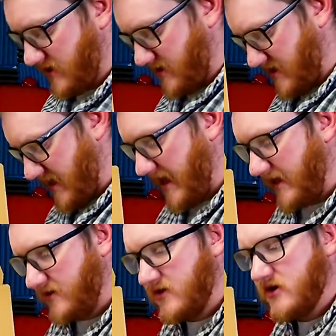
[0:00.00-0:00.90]

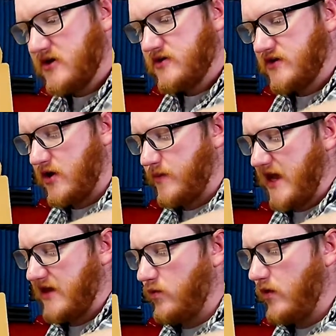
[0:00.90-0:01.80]
then. So, but
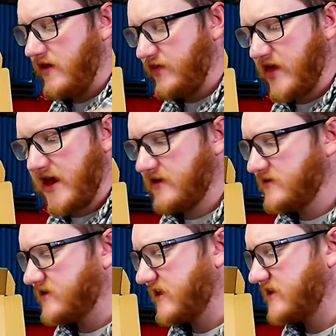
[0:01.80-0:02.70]
yeah, the one thing, this
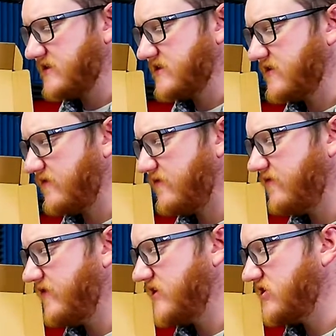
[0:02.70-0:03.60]
looks like this is the
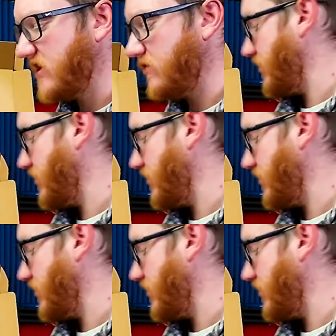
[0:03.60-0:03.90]
fishing one.